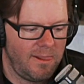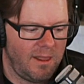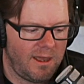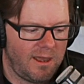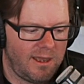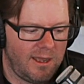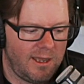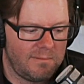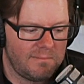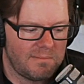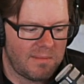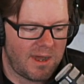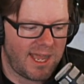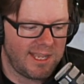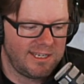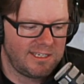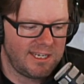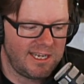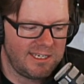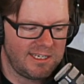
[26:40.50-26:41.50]
I
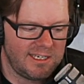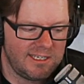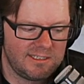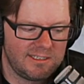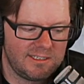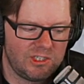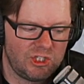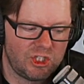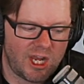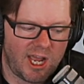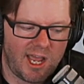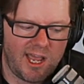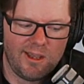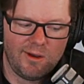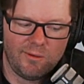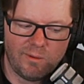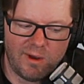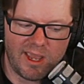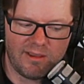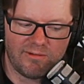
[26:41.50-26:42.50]
tend to shy
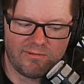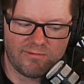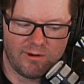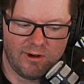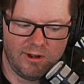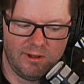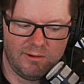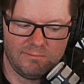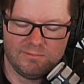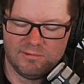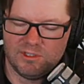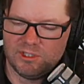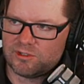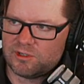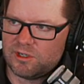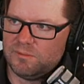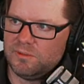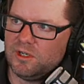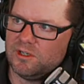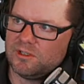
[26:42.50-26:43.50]
away from
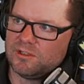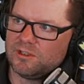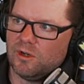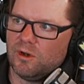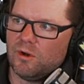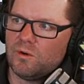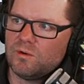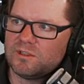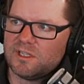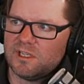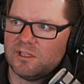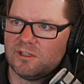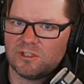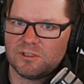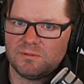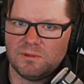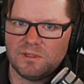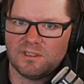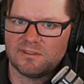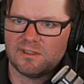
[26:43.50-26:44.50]
distributors and wholesalers
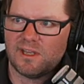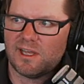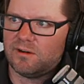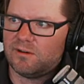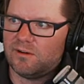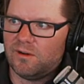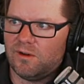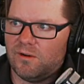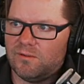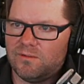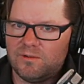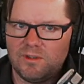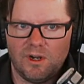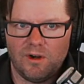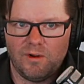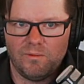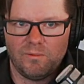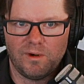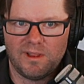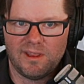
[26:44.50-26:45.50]
because I don't know, you
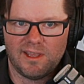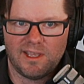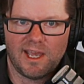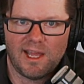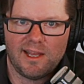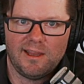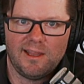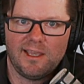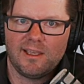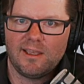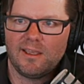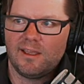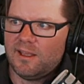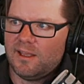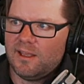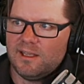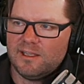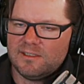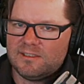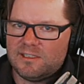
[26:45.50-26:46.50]
know, what do they got, like
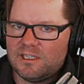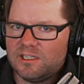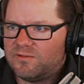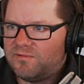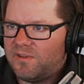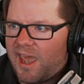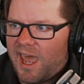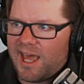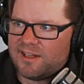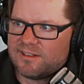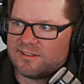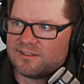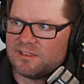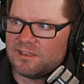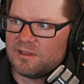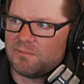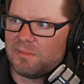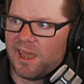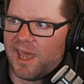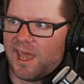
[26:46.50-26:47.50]
6 vats in
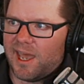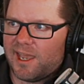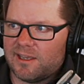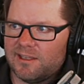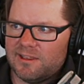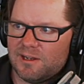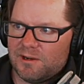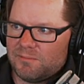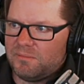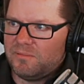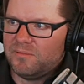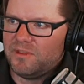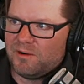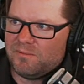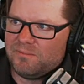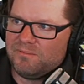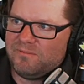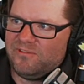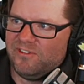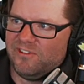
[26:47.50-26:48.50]
the back and they're
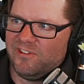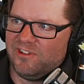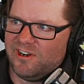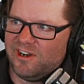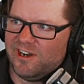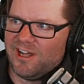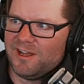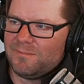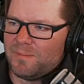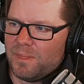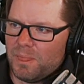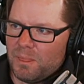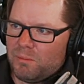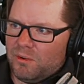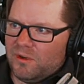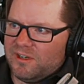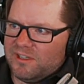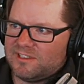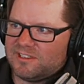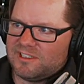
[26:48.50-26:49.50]
filling it up and
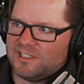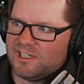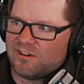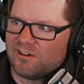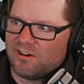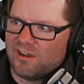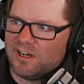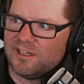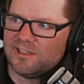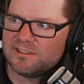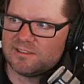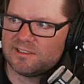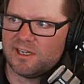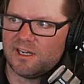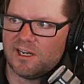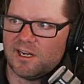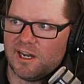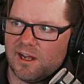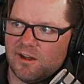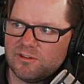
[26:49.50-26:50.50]
putting a sticker on it and
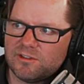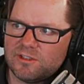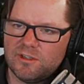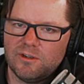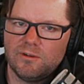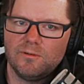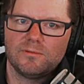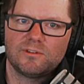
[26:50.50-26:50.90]
sending it out to you.